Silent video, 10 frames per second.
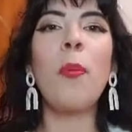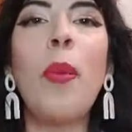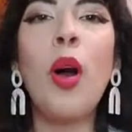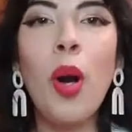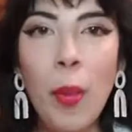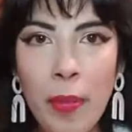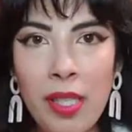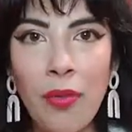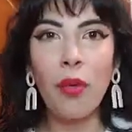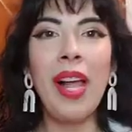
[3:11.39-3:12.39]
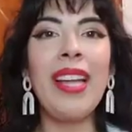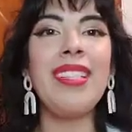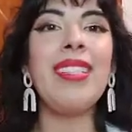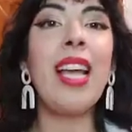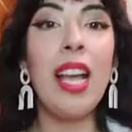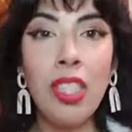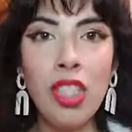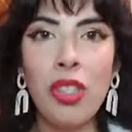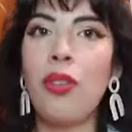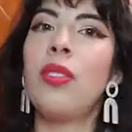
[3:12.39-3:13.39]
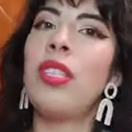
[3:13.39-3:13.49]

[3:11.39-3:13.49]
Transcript: purposeful and intentional